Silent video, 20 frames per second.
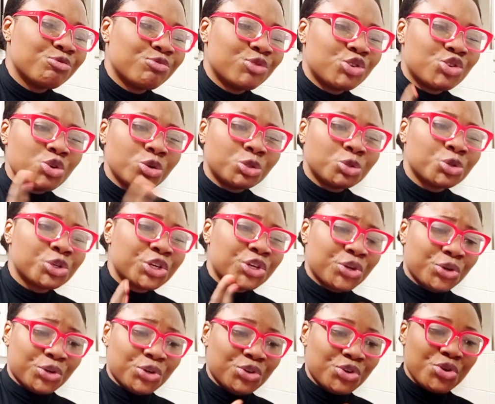due to
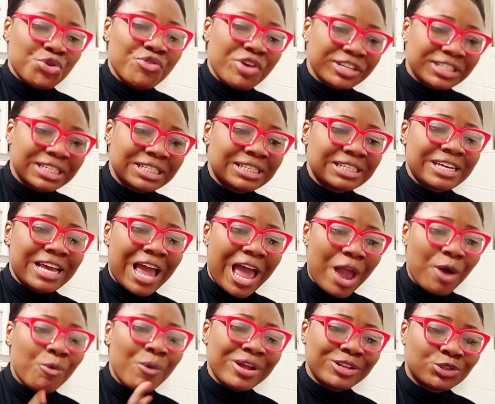curiosity,
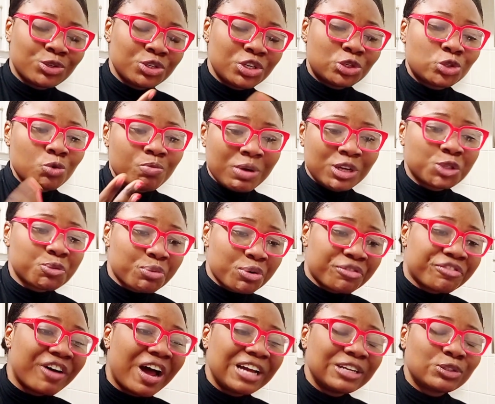I went to this woman's
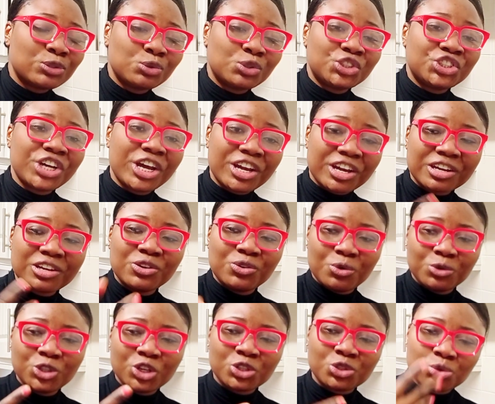profile to check, you
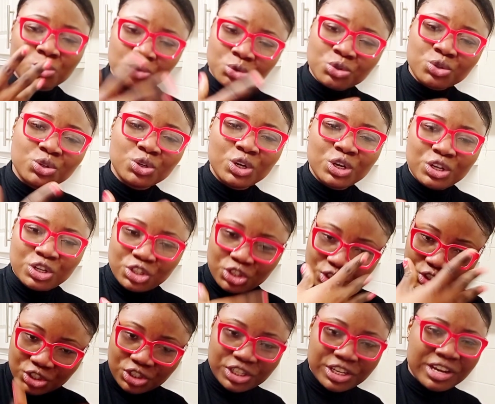know, just to
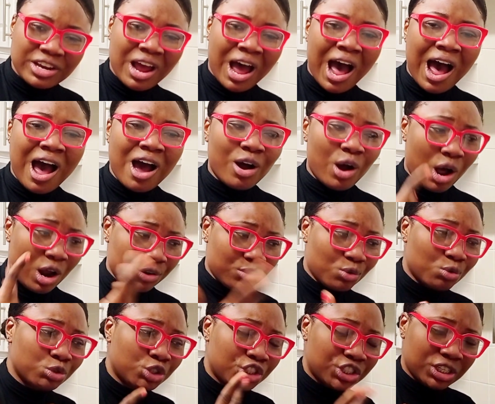see how and
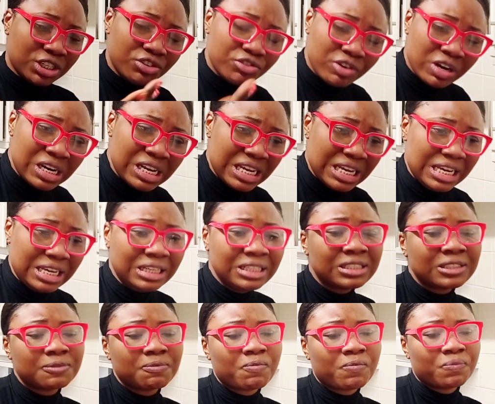who she really
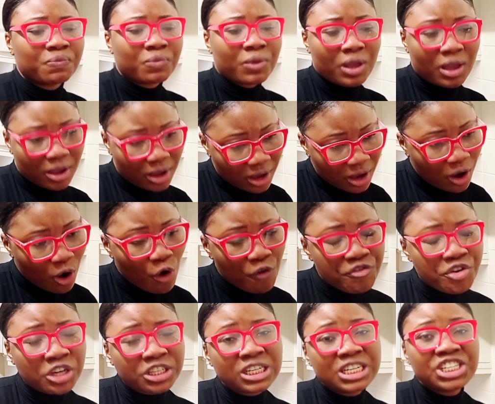is.
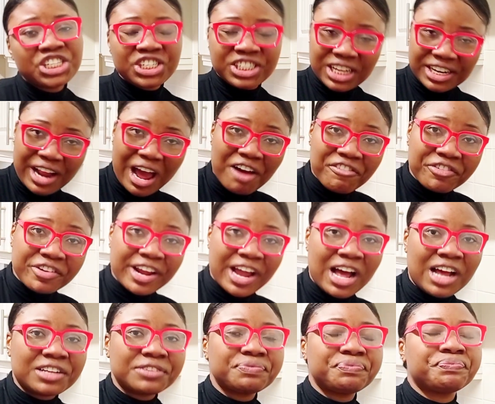Obviously, she's an
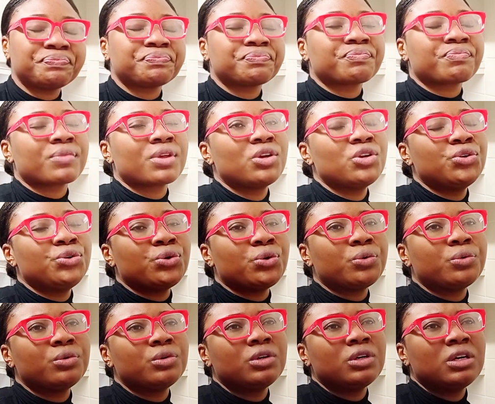African, you
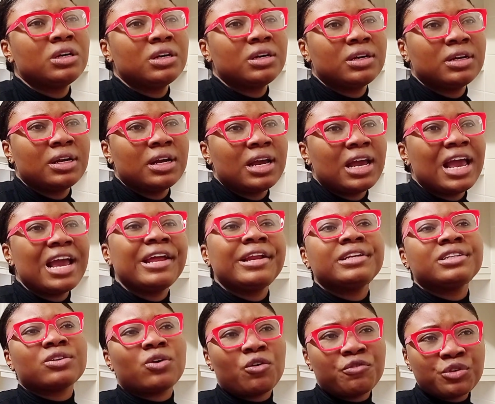know,
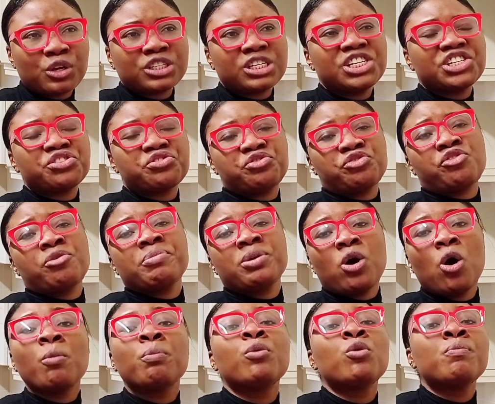and obviously she's from an
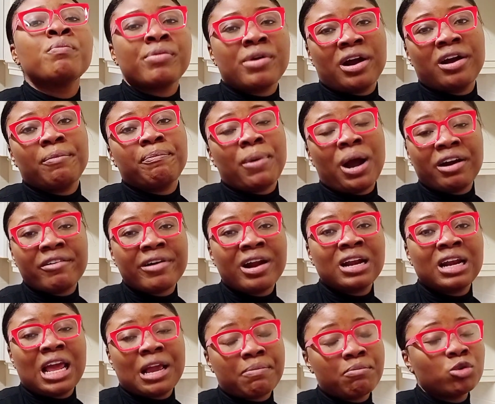humble
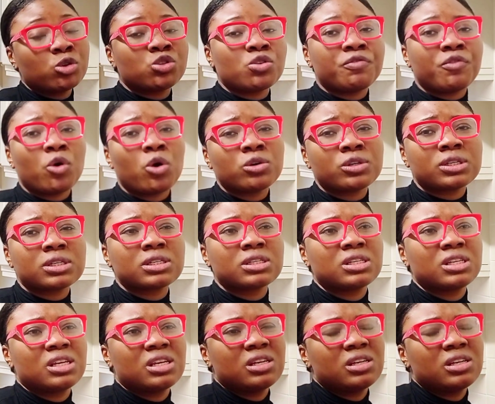background like most of us.